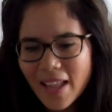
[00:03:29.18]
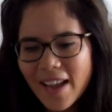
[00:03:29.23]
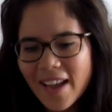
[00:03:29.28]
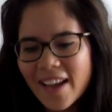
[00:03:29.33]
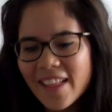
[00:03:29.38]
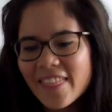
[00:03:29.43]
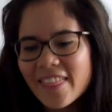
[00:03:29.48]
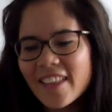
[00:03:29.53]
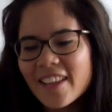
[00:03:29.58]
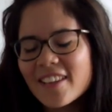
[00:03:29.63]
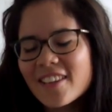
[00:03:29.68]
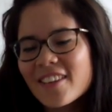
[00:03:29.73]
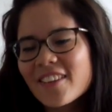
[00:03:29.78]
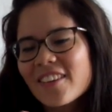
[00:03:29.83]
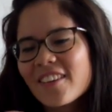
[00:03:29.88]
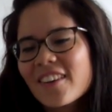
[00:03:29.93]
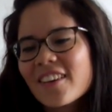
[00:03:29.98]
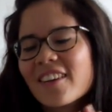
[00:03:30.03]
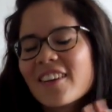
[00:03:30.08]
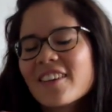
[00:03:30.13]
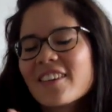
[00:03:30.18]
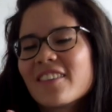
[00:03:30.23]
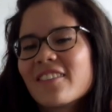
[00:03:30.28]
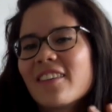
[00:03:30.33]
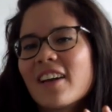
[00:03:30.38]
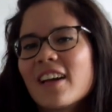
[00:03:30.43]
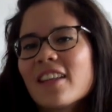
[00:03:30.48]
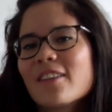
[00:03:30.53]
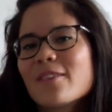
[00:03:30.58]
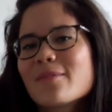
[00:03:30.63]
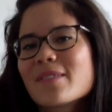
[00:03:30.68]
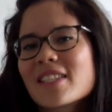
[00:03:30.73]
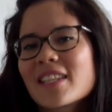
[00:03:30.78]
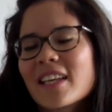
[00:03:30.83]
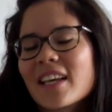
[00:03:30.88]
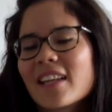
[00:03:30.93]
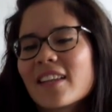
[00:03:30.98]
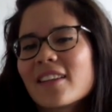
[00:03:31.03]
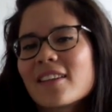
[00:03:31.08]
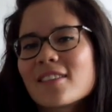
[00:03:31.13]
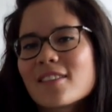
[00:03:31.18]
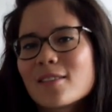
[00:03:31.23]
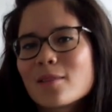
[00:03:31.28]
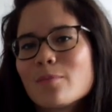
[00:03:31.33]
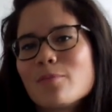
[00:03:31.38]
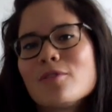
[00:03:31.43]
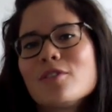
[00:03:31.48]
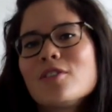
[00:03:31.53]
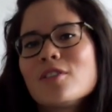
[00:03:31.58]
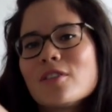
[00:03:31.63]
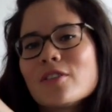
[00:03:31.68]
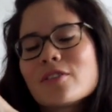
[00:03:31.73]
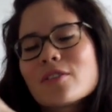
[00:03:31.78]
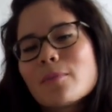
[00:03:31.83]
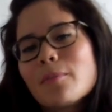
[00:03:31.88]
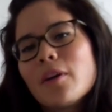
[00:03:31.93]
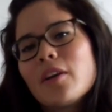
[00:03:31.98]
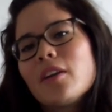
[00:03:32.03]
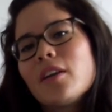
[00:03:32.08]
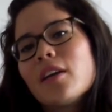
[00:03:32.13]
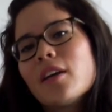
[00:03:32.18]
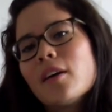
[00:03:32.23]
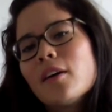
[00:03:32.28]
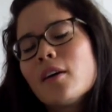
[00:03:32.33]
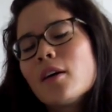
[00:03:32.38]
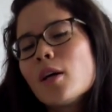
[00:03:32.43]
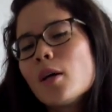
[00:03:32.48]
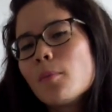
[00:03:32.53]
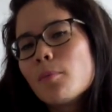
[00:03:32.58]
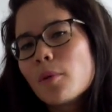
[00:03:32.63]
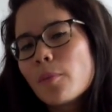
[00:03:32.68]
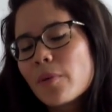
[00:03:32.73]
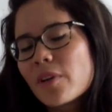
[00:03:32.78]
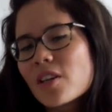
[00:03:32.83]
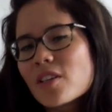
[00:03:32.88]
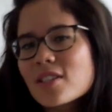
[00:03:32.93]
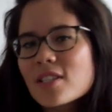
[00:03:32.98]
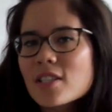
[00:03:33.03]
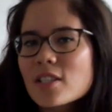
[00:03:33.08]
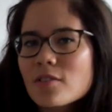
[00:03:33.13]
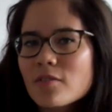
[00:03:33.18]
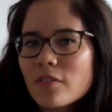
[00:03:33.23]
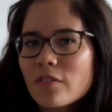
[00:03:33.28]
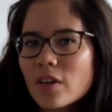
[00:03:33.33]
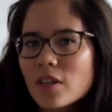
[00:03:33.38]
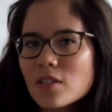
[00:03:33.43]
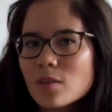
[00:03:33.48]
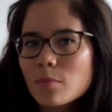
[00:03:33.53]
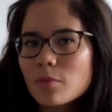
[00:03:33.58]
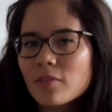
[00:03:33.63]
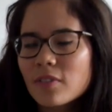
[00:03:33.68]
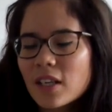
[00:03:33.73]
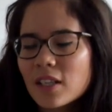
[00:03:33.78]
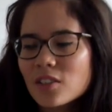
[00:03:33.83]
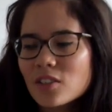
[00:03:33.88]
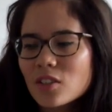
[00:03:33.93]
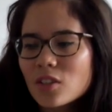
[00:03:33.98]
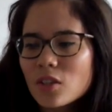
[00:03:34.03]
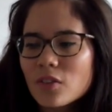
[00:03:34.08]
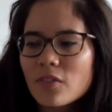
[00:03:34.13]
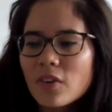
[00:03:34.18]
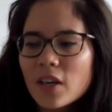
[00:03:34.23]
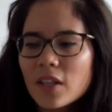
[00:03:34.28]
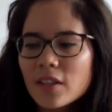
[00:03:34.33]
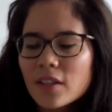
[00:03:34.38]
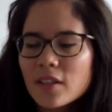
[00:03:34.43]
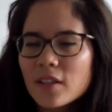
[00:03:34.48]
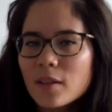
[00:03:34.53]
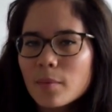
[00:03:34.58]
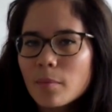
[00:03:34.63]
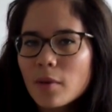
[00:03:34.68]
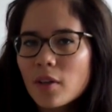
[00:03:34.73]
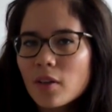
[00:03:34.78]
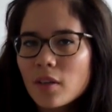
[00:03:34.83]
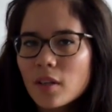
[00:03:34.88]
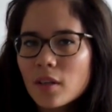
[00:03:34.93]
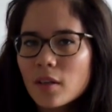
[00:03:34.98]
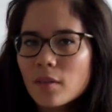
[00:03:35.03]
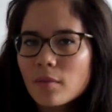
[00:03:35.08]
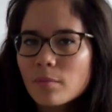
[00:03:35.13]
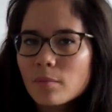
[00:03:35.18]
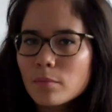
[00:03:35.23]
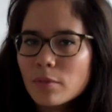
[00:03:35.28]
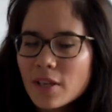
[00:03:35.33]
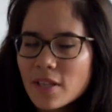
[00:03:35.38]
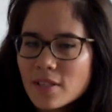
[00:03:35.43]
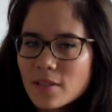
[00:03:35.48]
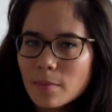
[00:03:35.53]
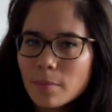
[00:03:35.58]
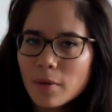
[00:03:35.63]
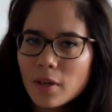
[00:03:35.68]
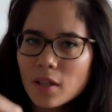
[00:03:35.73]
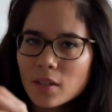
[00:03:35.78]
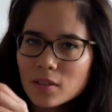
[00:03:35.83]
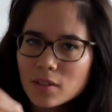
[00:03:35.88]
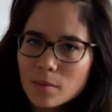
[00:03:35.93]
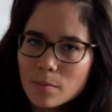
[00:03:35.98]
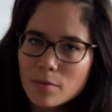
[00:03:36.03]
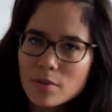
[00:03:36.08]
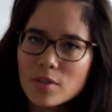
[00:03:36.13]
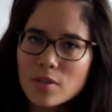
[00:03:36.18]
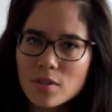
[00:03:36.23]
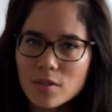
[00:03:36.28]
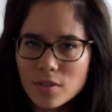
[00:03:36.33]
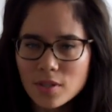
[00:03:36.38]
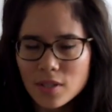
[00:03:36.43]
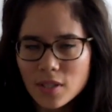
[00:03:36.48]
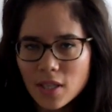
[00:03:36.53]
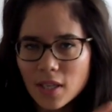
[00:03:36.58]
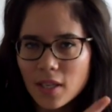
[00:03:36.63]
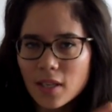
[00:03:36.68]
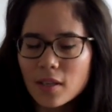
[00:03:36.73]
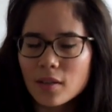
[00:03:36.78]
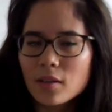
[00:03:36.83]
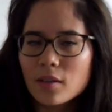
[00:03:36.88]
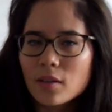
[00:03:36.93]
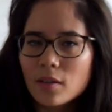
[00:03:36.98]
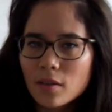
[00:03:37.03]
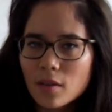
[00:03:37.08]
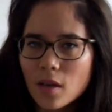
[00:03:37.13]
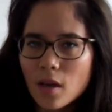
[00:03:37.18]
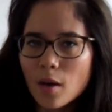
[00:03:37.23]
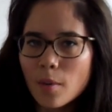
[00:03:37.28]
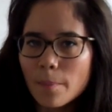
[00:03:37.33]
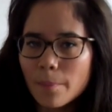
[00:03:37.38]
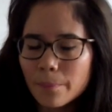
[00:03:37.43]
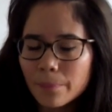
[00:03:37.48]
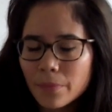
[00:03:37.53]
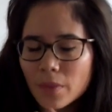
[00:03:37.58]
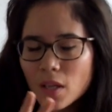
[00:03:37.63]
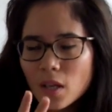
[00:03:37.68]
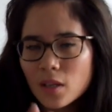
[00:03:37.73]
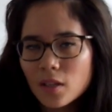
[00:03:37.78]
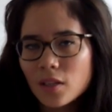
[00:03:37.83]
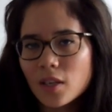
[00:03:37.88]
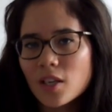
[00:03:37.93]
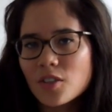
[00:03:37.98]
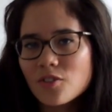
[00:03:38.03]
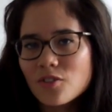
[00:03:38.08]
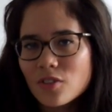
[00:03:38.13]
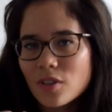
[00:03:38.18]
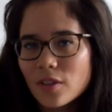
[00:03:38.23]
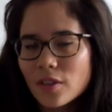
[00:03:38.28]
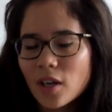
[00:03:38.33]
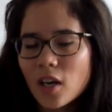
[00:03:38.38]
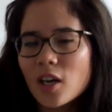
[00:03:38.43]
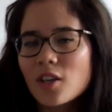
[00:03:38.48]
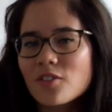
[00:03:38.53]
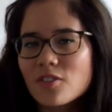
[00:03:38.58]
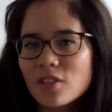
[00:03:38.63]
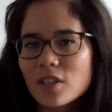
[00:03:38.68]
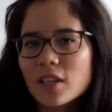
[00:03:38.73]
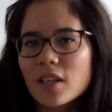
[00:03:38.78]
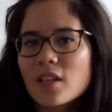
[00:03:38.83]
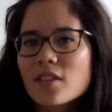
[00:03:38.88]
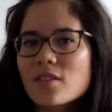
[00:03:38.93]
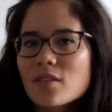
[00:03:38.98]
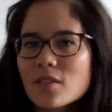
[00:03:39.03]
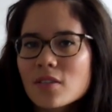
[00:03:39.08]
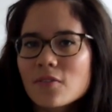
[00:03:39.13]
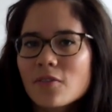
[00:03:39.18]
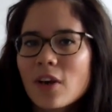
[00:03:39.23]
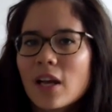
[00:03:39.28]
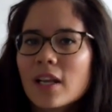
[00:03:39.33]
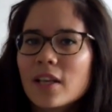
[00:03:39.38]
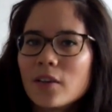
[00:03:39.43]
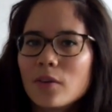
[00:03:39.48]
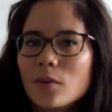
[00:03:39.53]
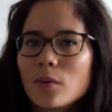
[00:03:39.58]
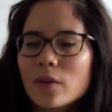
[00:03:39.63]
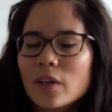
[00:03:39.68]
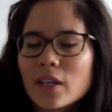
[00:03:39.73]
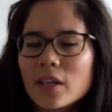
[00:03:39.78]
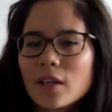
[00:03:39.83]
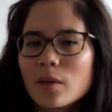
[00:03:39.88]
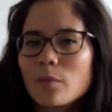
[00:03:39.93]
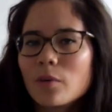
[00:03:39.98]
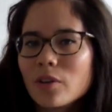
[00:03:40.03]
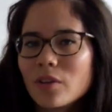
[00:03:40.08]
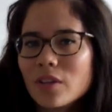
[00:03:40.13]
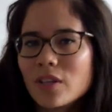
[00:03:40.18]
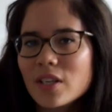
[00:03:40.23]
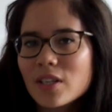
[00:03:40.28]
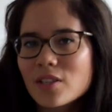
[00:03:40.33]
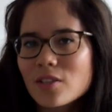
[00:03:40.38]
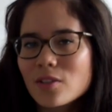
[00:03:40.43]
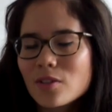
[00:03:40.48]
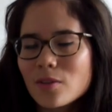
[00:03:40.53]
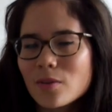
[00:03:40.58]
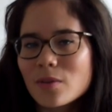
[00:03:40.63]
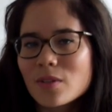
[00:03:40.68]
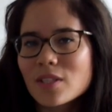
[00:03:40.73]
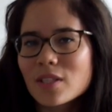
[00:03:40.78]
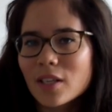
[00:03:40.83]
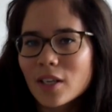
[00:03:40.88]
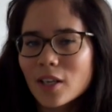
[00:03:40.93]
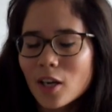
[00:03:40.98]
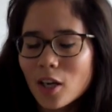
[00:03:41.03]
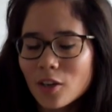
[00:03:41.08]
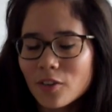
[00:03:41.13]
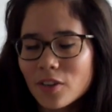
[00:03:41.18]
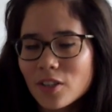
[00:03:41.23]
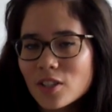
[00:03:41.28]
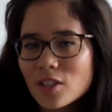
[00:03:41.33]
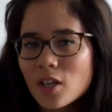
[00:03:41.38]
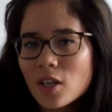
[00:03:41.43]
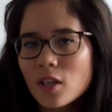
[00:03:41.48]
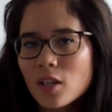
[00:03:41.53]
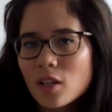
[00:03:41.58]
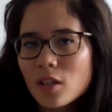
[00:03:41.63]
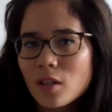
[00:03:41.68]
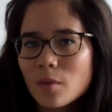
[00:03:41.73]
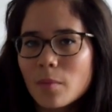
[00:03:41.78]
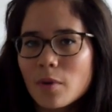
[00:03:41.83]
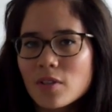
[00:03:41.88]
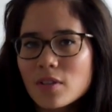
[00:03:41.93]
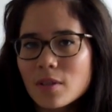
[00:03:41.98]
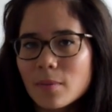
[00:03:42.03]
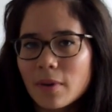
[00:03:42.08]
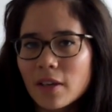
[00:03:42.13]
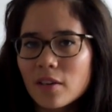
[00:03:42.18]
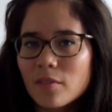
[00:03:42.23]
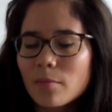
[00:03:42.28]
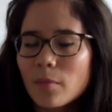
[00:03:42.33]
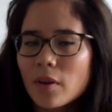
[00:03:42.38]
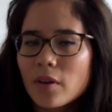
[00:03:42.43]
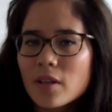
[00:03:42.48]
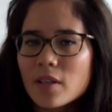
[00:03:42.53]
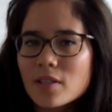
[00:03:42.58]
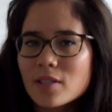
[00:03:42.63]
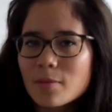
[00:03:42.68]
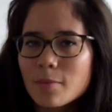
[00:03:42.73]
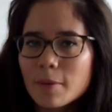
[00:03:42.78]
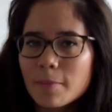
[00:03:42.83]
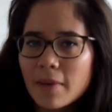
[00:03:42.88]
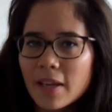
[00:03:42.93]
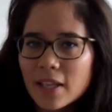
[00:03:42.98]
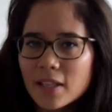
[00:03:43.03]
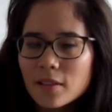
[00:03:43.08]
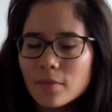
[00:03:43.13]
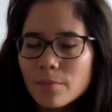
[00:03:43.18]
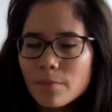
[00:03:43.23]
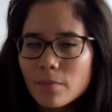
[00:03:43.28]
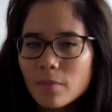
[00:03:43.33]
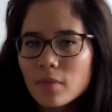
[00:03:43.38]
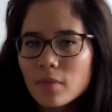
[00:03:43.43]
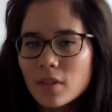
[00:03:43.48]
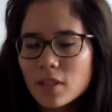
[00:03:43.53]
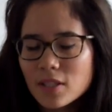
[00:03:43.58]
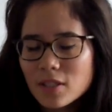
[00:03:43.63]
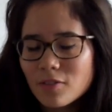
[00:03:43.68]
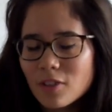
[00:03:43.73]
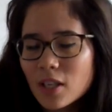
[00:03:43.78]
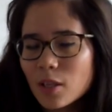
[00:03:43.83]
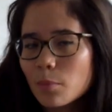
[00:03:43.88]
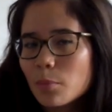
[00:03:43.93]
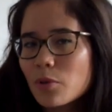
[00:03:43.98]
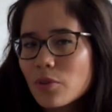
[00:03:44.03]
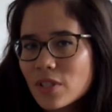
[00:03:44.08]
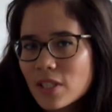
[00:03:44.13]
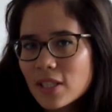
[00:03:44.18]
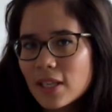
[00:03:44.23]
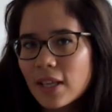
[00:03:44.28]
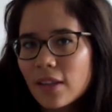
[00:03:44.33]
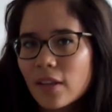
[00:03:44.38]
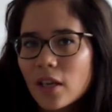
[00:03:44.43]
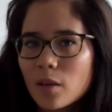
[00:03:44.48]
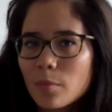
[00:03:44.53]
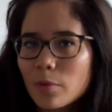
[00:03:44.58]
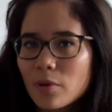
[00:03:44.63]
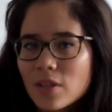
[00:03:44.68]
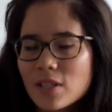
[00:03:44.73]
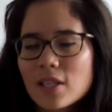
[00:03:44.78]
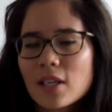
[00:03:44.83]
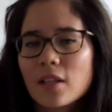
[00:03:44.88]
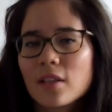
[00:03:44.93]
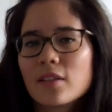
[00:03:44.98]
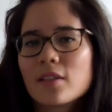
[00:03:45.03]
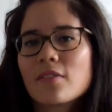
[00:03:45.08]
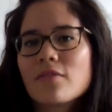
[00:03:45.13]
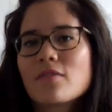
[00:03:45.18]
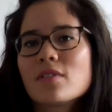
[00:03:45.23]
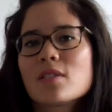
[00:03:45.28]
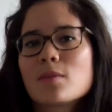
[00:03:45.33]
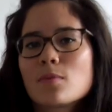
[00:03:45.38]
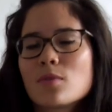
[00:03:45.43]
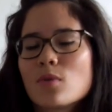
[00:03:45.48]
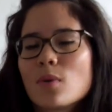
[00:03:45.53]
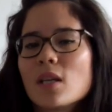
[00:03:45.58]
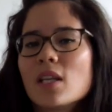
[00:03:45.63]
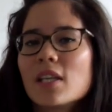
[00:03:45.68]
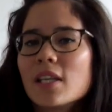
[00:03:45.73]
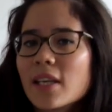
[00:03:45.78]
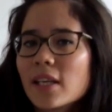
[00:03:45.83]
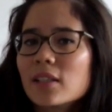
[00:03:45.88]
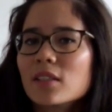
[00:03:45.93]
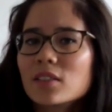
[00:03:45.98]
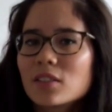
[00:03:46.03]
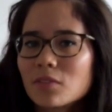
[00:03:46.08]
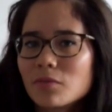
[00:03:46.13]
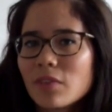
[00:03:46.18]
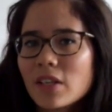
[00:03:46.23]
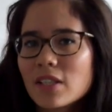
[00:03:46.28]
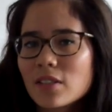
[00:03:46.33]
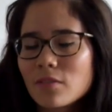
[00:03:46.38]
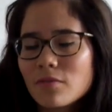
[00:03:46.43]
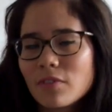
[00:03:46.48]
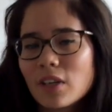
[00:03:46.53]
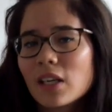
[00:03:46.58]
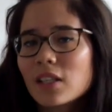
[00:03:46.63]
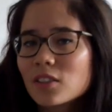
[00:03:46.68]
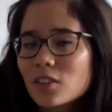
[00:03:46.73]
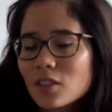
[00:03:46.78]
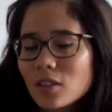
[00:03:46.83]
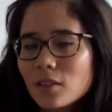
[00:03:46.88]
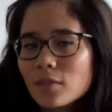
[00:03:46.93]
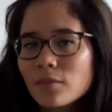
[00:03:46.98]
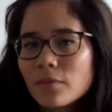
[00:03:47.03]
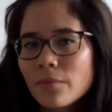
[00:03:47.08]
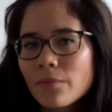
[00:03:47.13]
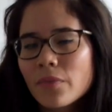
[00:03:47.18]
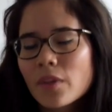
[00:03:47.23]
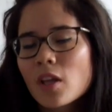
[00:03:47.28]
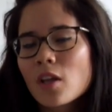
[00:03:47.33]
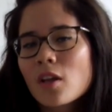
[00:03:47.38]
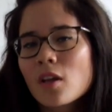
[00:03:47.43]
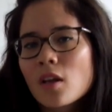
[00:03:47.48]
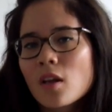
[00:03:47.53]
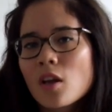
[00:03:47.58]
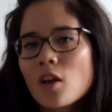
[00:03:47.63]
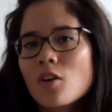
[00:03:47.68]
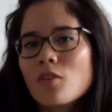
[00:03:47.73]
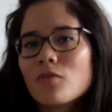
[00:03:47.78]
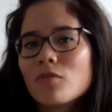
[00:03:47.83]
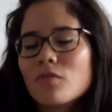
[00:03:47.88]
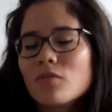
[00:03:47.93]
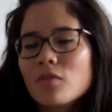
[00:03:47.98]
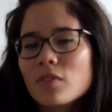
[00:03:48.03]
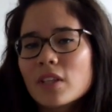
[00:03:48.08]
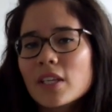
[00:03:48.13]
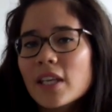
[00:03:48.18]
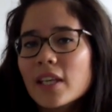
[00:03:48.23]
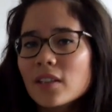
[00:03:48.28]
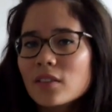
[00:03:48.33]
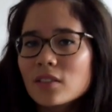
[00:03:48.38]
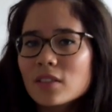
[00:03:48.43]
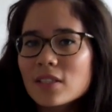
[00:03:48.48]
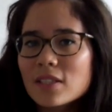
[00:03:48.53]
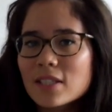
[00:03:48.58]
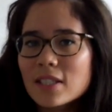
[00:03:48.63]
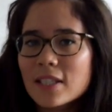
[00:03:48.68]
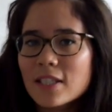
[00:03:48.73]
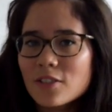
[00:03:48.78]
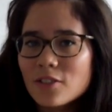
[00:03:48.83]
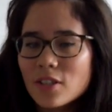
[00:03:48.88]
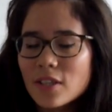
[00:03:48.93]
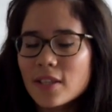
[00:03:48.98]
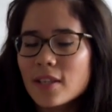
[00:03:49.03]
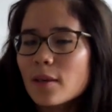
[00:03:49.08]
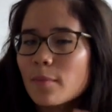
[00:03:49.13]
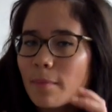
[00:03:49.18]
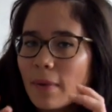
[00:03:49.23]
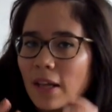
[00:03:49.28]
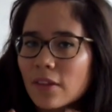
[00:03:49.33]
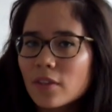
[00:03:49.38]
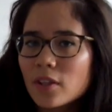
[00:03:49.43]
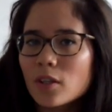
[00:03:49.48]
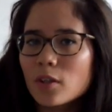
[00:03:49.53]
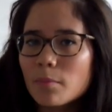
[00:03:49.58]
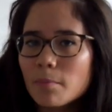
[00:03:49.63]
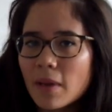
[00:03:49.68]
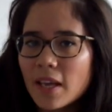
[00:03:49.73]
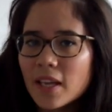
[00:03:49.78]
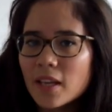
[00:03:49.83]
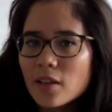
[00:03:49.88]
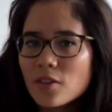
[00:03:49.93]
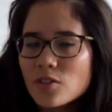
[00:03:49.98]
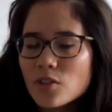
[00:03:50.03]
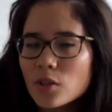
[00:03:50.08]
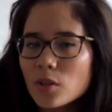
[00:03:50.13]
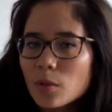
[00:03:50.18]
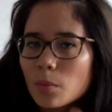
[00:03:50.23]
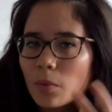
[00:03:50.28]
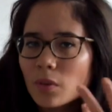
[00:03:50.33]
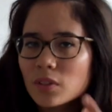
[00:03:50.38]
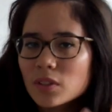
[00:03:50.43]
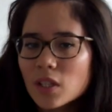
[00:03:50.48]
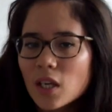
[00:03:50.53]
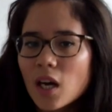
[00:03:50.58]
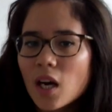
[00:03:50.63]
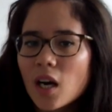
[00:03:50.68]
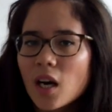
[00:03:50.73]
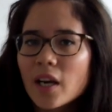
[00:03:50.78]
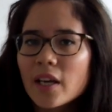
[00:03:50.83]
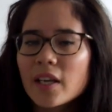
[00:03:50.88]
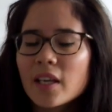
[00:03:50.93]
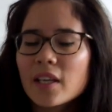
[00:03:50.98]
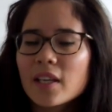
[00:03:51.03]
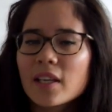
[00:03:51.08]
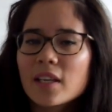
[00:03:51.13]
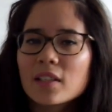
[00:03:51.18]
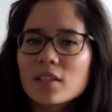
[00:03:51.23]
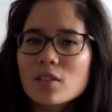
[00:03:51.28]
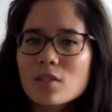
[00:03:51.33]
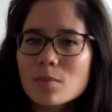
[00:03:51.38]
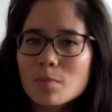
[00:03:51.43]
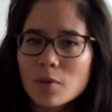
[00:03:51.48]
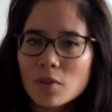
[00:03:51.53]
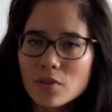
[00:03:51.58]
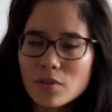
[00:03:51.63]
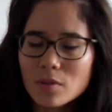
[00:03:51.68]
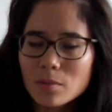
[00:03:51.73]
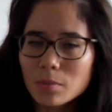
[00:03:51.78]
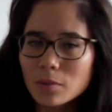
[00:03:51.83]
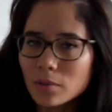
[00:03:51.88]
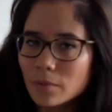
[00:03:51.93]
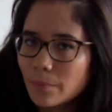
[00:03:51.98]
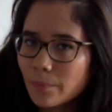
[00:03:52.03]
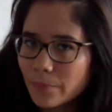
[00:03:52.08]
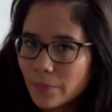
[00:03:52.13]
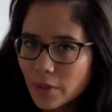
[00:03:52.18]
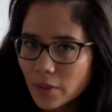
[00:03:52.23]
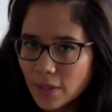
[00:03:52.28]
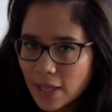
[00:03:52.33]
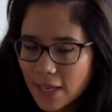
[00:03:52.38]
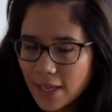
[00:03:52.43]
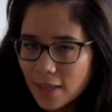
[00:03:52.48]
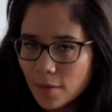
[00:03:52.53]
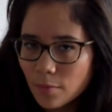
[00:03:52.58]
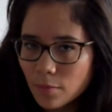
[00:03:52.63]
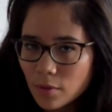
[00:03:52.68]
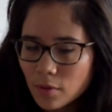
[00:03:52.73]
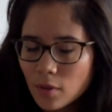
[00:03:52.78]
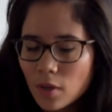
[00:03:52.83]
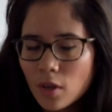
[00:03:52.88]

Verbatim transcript: and then you react them together to produce ammonia but because it's a reversible reaction you find that the ammonia breaks apart to produce the um, nitrogen and the hydrogen again so it's fairly annoying and what you need to do is encourage the most amount of ammonia to be made. It's really important now that I point out the difference between yield and rate of reaction. Yield is literally the amount that you make so you want a higher yield as possible, okay?